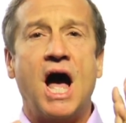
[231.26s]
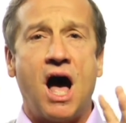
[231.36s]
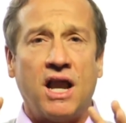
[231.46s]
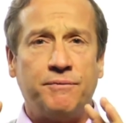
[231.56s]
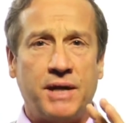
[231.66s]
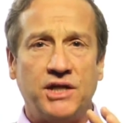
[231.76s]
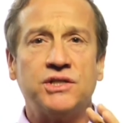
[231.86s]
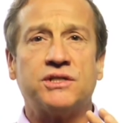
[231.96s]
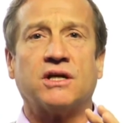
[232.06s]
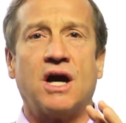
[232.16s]
I'll have
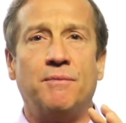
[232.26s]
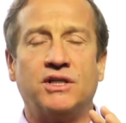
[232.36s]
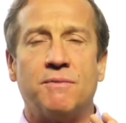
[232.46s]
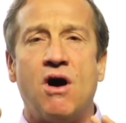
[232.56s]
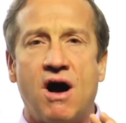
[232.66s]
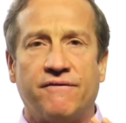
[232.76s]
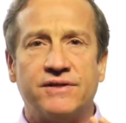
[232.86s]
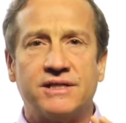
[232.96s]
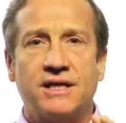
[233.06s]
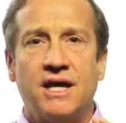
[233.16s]
patients that come into my
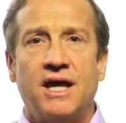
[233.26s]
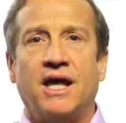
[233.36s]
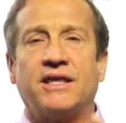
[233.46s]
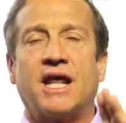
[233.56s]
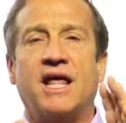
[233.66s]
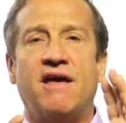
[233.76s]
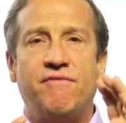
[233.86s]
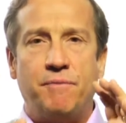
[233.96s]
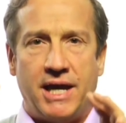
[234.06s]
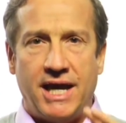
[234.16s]
office that
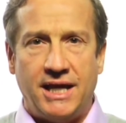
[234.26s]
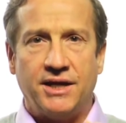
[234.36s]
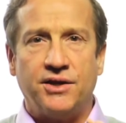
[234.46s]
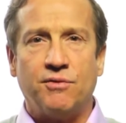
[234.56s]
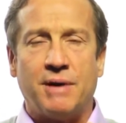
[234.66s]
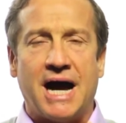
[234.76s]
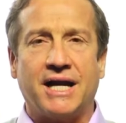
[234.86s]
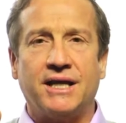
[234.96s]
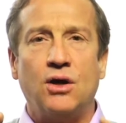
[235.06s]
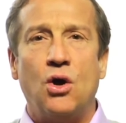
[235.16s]
have pain in their
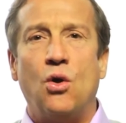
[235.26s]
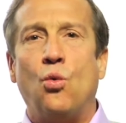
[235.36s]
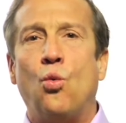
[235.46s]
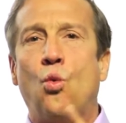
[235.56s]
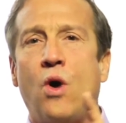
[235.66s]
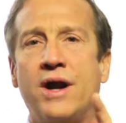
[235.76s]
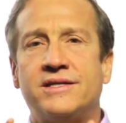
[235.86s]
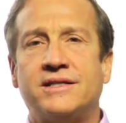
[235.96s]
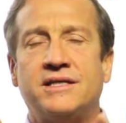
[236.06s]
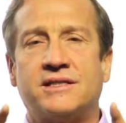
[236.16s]
body
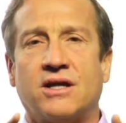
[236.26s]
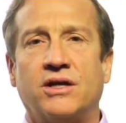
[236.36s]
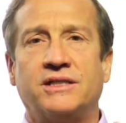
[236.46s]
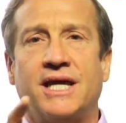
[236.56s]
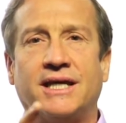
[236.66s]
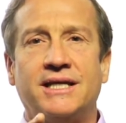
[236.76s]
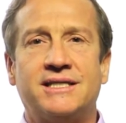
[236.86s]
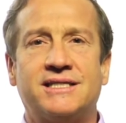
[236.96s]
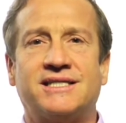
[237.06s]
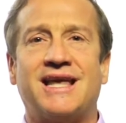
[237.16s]
once they start taking
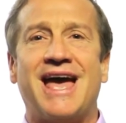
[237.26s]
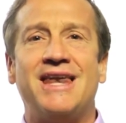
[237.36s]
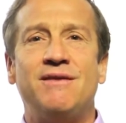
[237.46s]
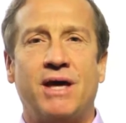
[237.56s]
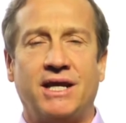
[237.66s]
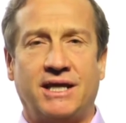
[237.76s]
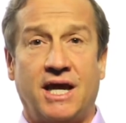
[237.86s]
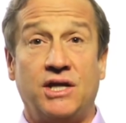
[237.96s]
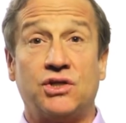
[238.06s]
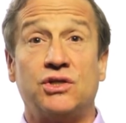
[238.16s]
statin
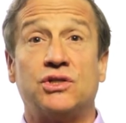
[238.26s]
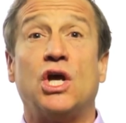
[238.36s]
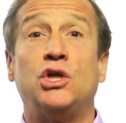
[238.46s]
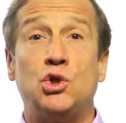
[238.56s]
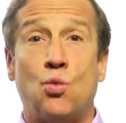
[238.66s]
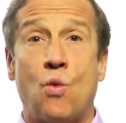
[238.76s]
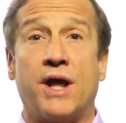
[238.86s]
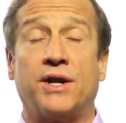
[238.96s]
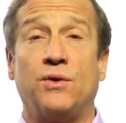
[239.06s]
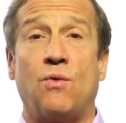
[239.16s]
medications. And do you
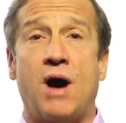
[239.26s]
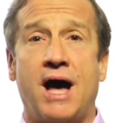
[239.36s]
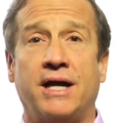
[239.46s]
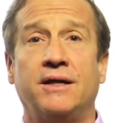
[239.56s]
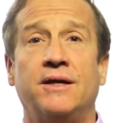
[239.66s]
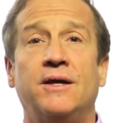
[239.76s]
want to know why?